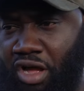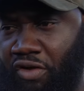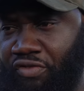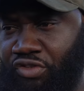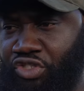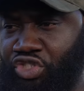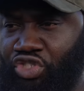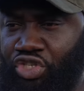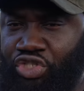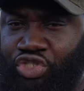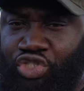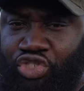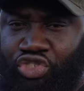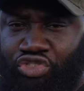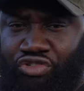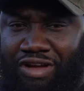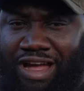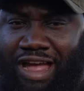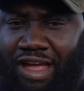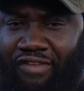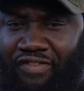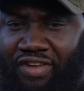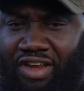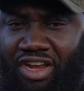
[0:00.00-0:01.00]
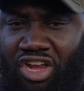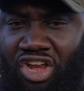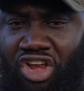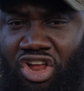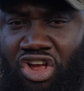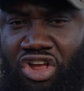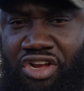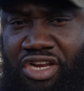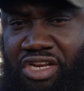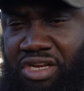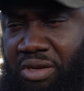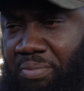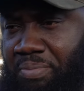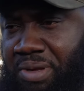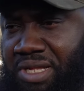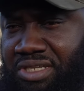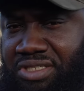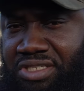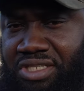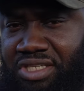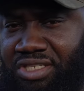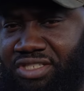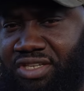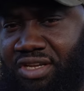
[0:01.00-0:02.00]
of just driving, learning the
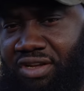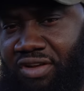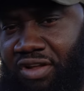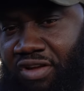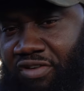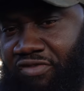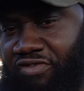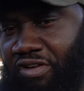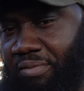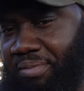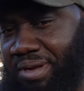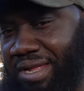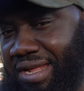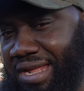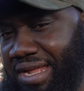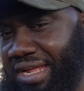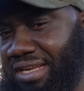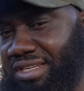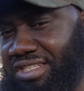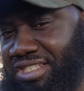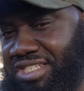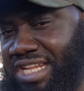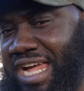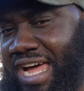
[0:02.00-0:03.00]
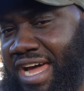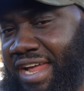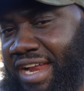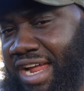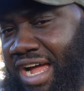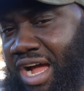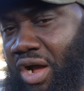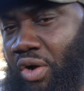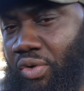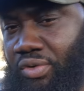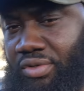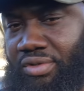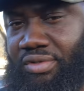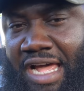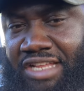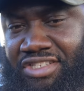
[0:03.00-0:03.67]
business from the inside out.